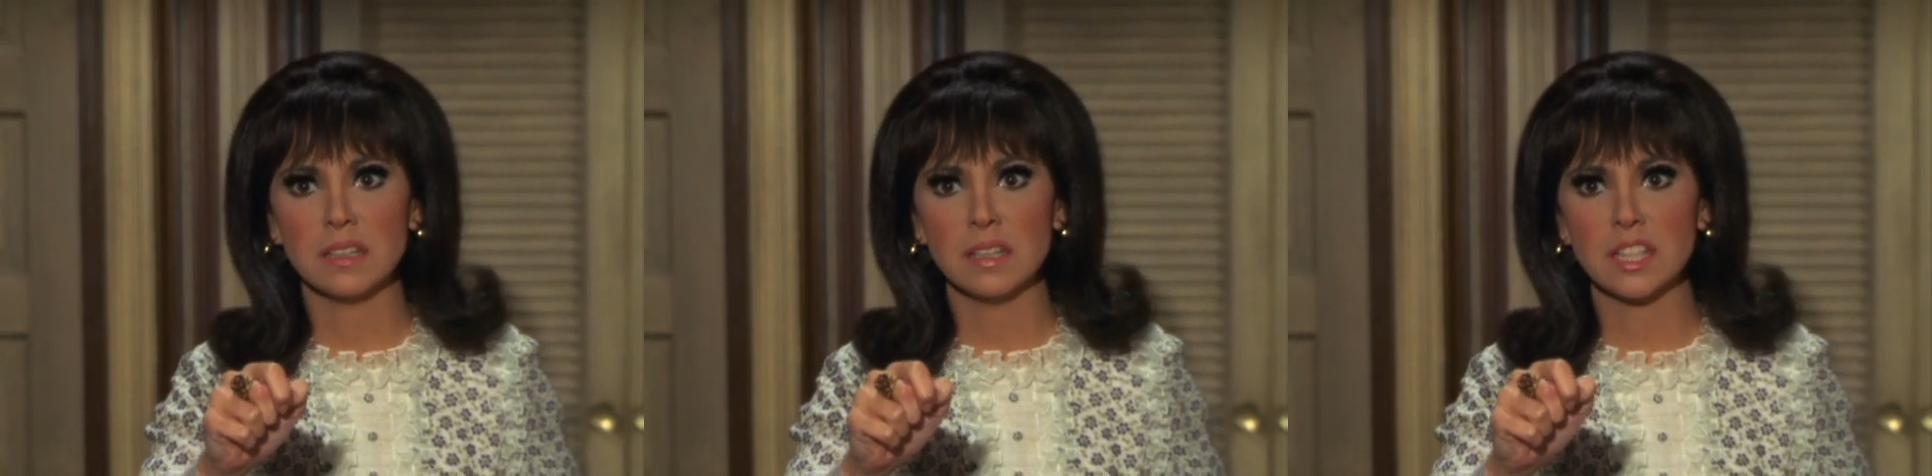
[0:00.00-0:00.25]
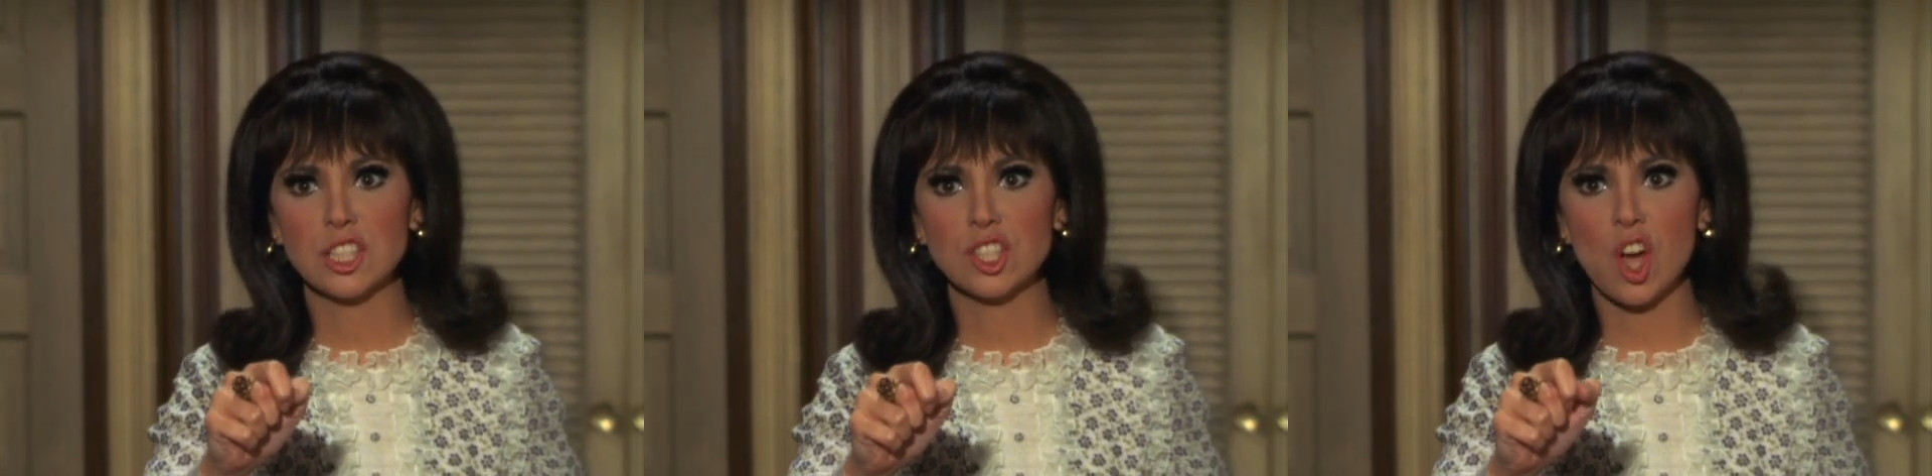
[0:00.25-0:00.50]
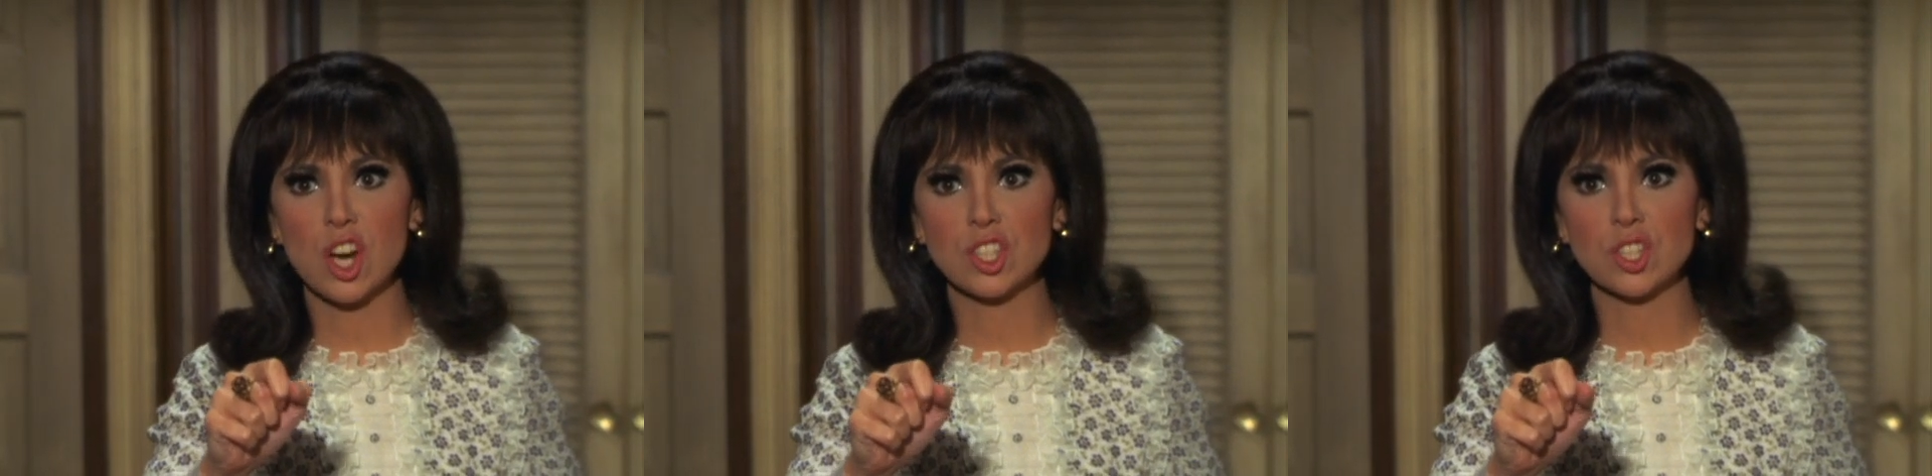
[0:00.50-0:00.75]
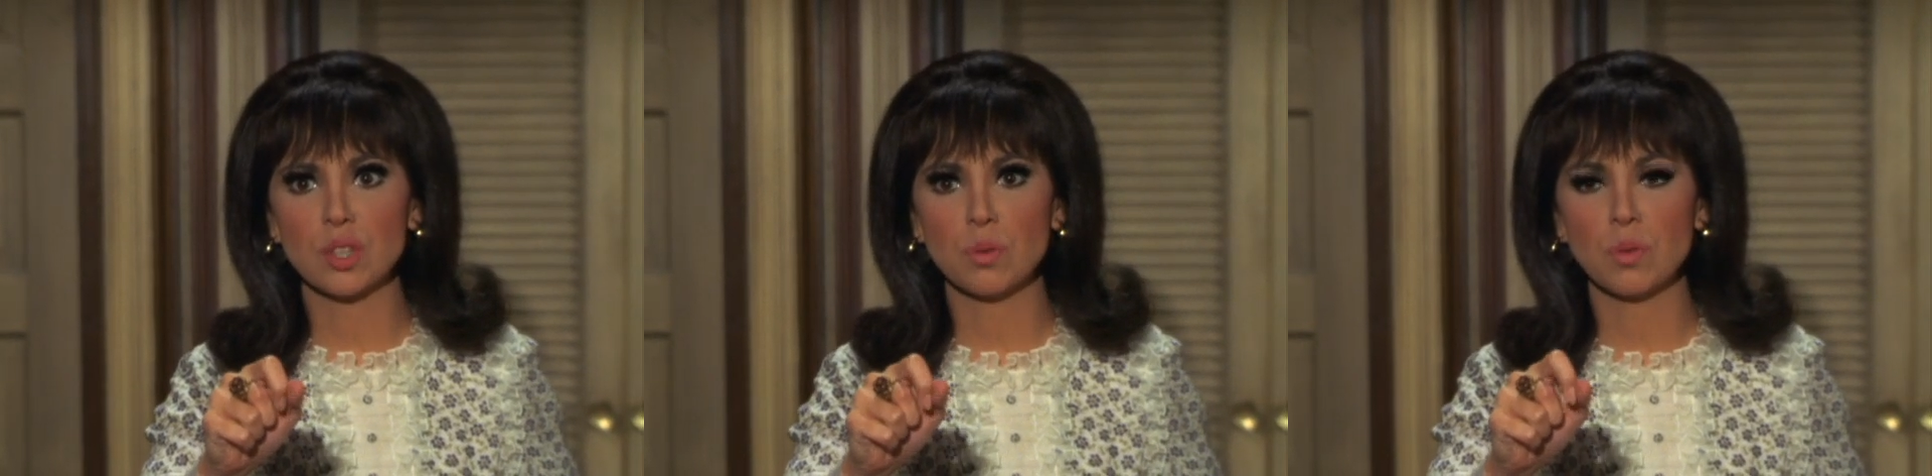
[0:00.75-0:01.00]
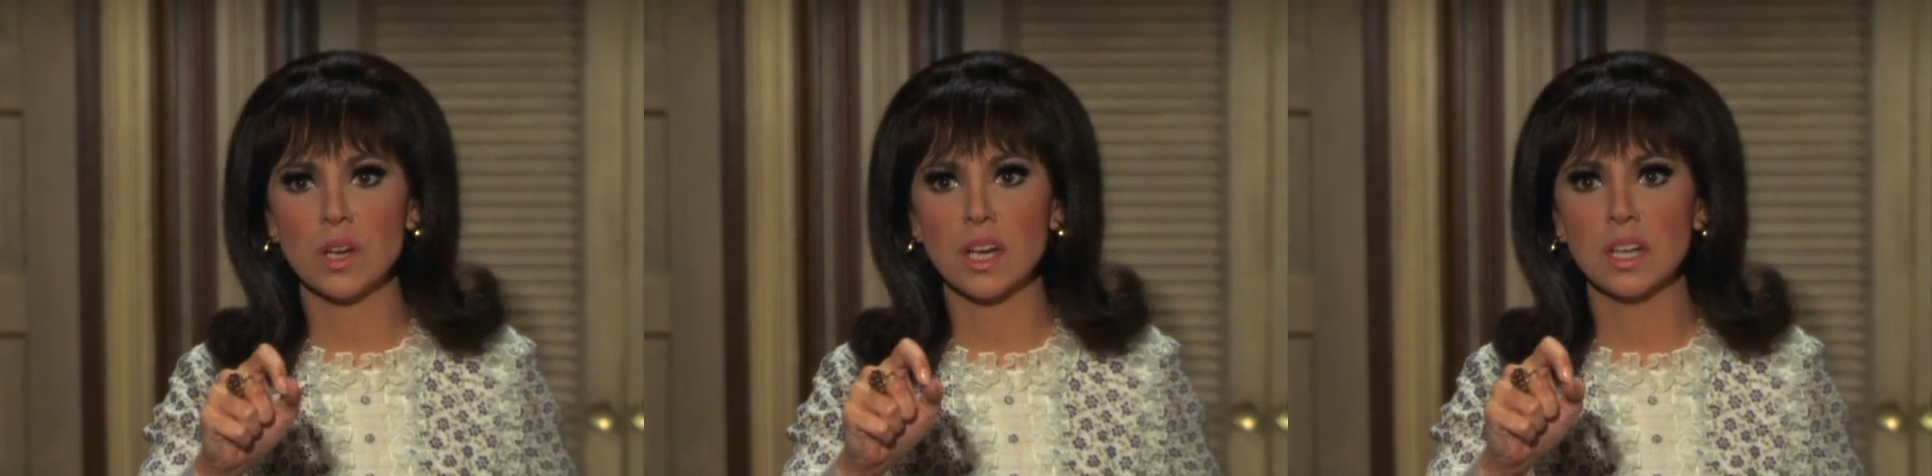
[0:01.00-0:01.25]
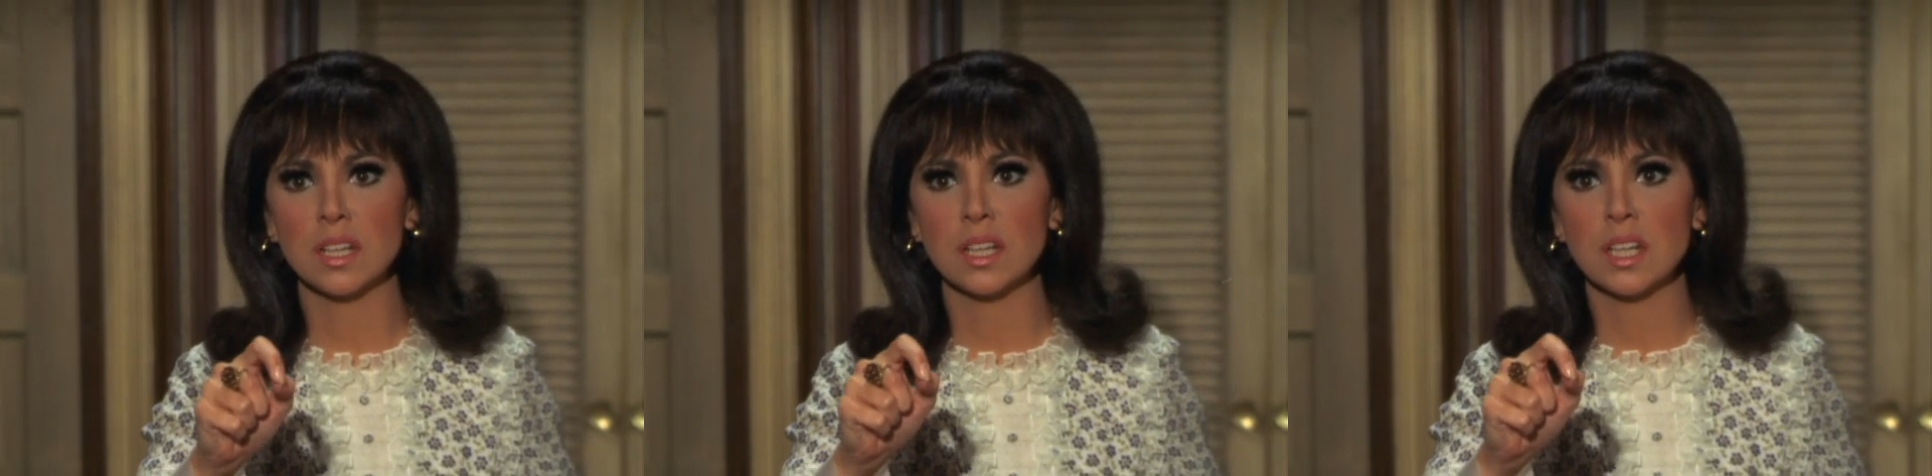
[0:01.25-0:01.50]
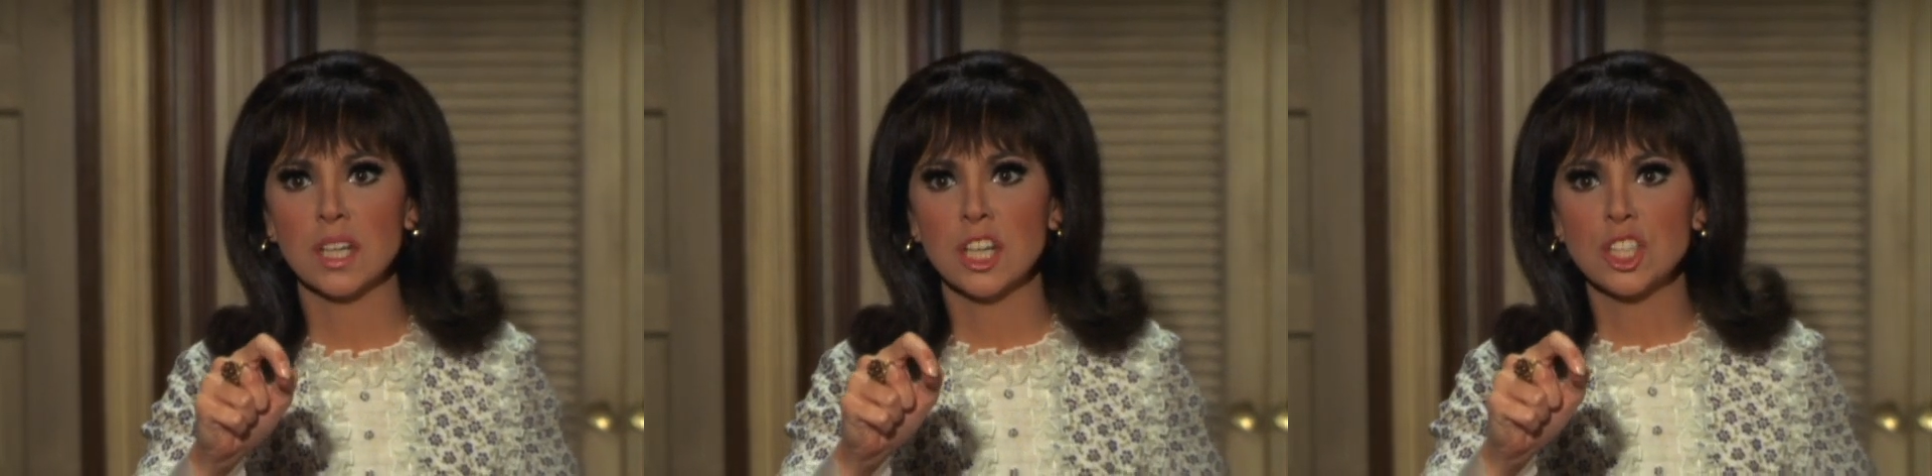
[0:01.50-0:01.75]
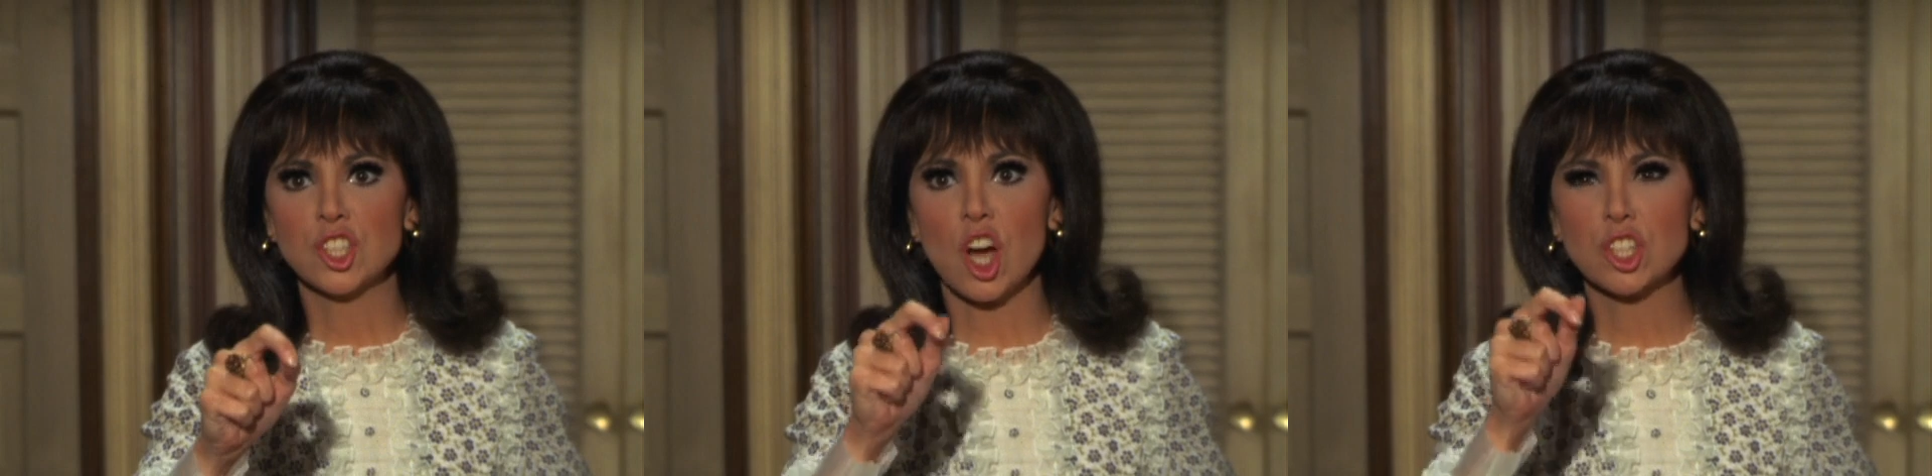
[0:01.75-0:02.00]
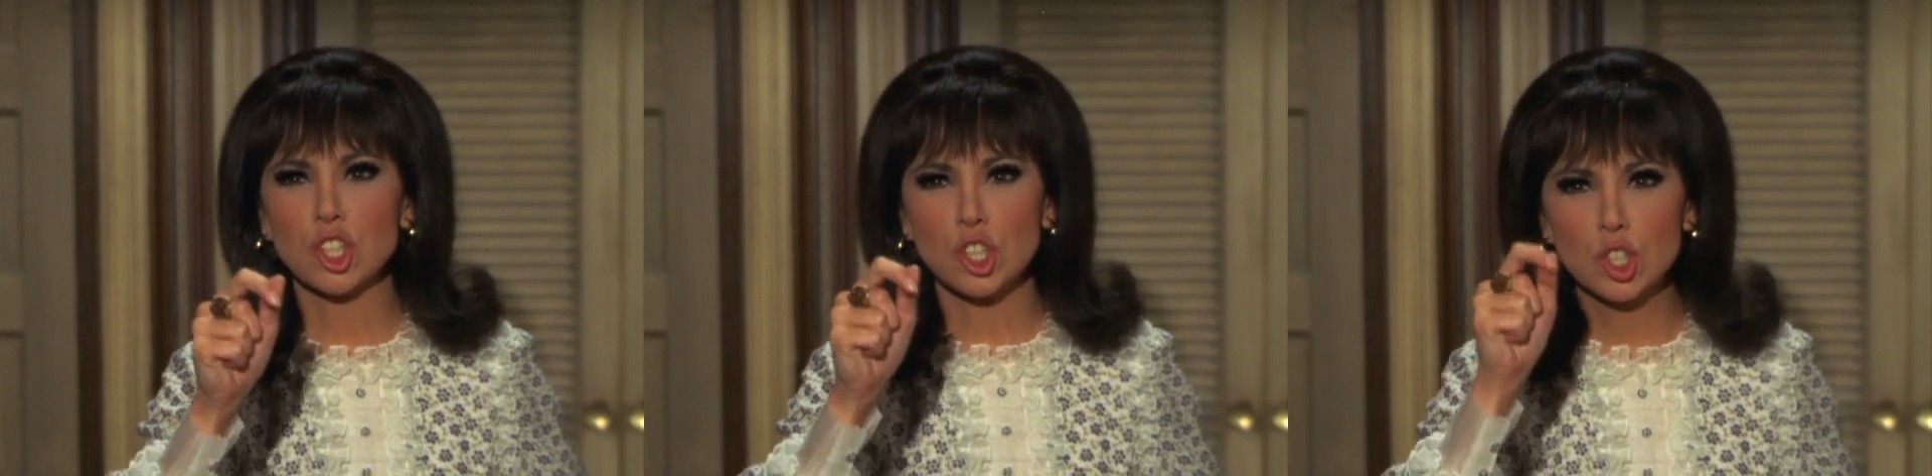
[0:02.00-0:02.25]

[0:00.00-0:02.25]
It's Dr.